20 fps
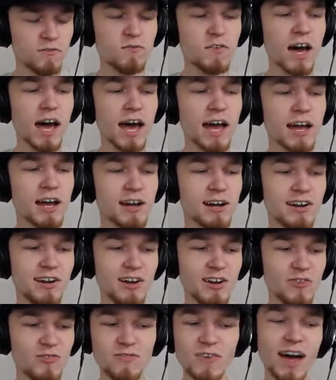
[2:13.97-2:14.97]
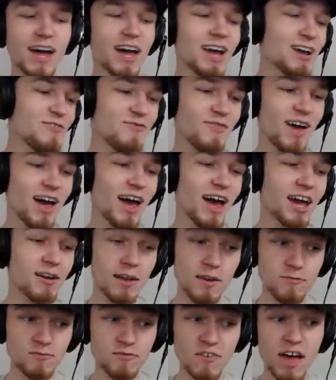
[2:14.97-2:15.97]
Fire! Fire, fire,
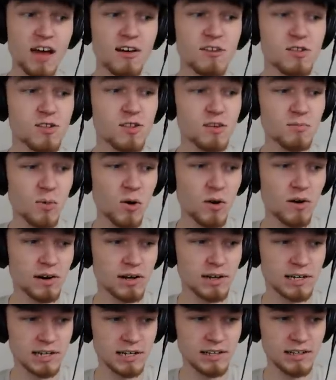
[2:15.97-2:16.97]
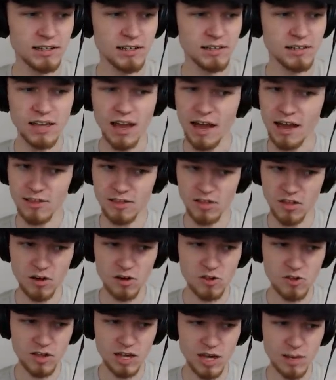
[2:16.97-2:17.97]
and fire some more! Yeah, as
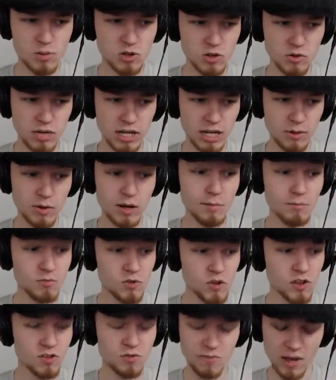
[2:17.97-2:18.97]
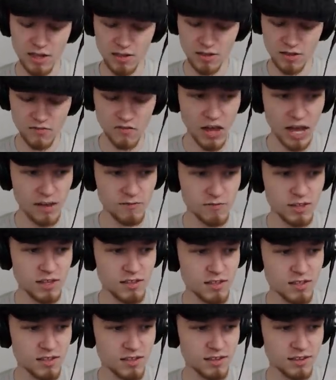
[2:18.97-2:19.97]
long as you keep shooting, we just might survive
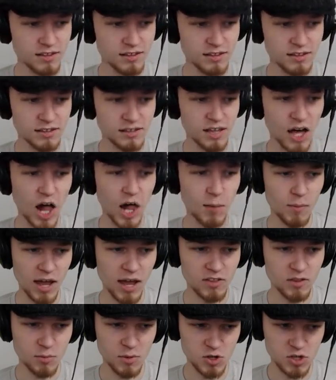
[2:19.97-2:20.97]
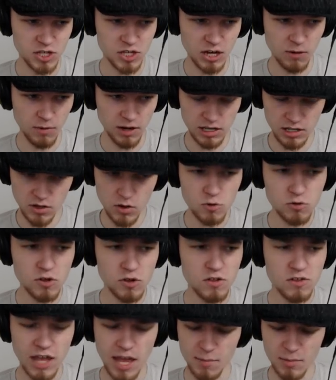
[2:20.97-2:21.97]
this! I'll man the machinery, you
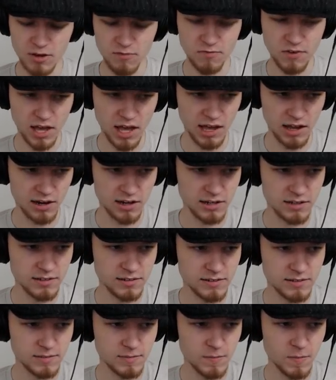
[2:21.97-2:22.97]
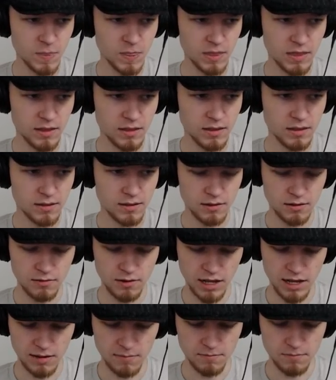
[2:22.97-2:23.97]
just aim and fire!
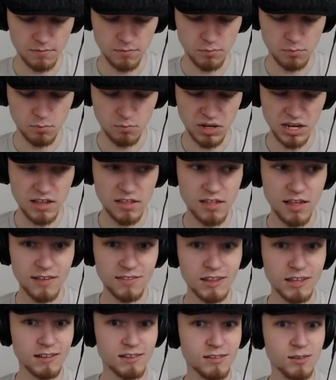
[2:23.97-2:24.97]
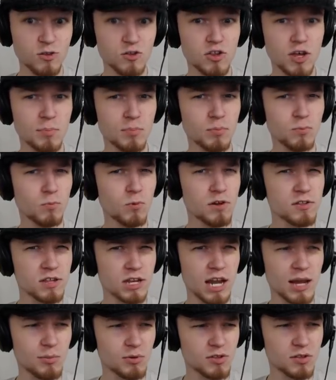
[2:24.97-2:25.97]
Right. But he said that the ship
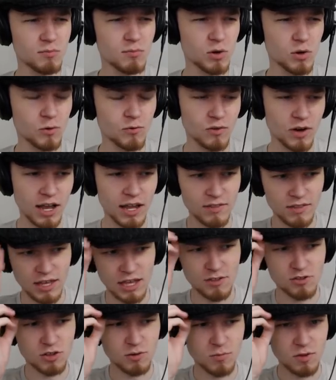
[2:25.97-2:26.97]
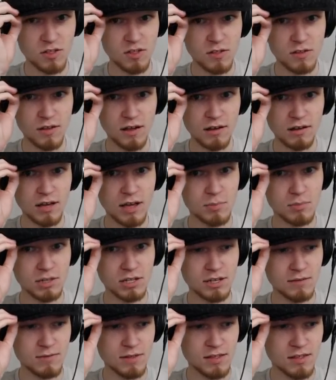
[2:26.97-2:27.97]
wasn't able to move, right? The engine was stuck, I
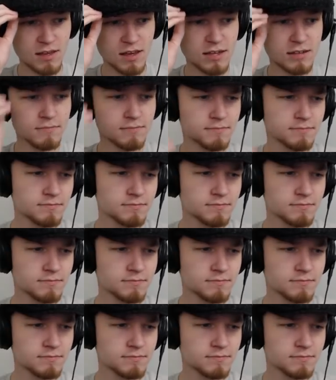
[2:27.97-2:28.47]
believe he said?